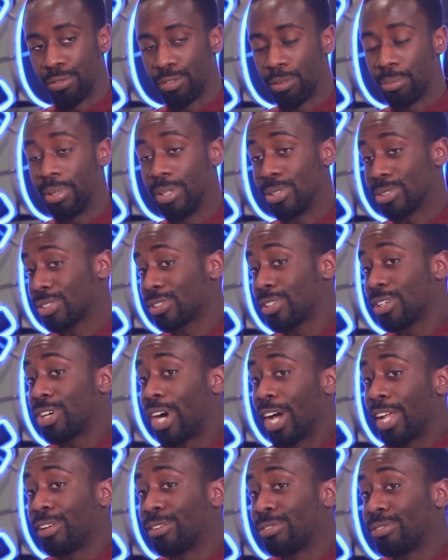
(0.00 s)
And for me, it was
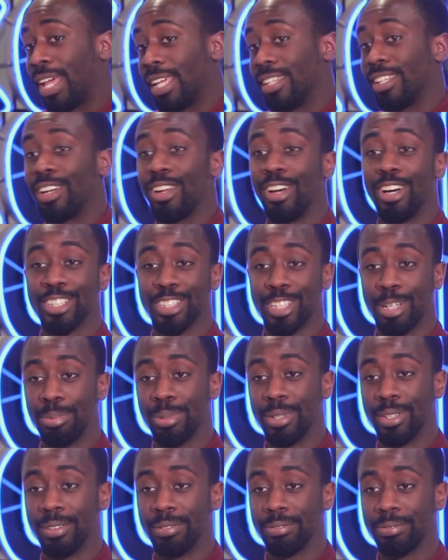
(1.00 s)
kind of like the Last
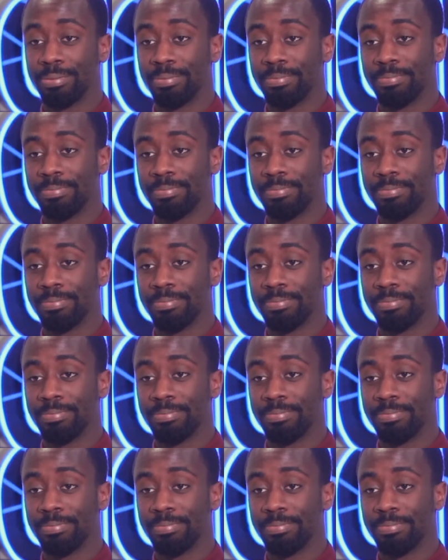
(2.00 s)
Supper.